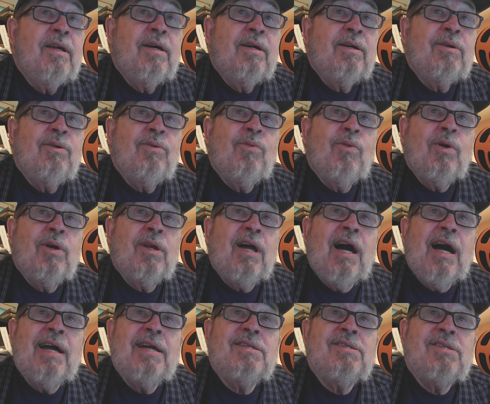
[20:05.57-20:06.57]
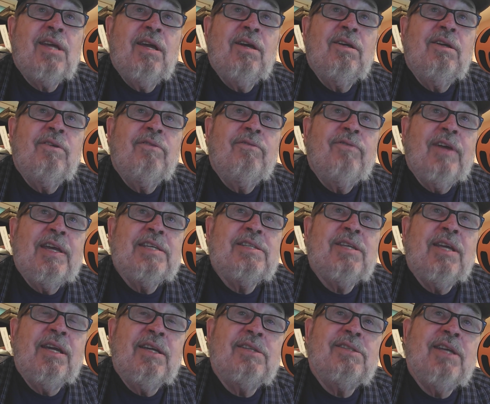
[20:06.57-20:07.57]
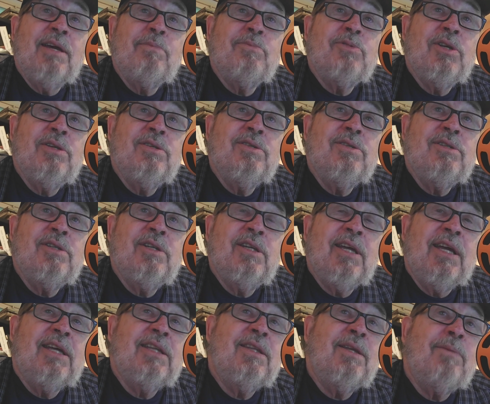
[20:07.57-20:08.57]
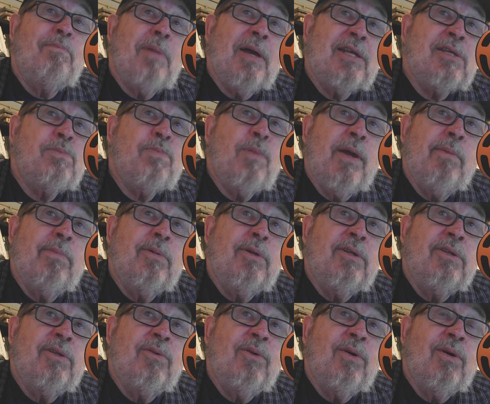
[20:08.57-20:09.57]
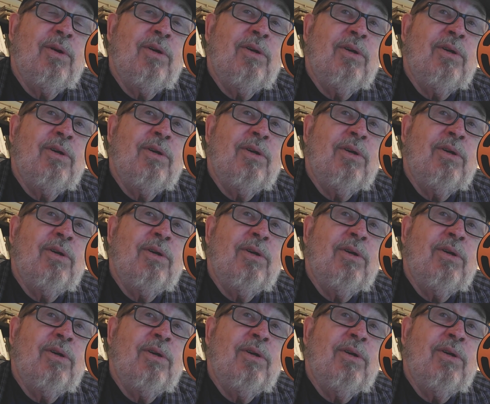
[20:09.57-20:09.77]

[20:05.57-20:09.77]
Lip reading: We want high-skill visa exemptions to get the best people in the world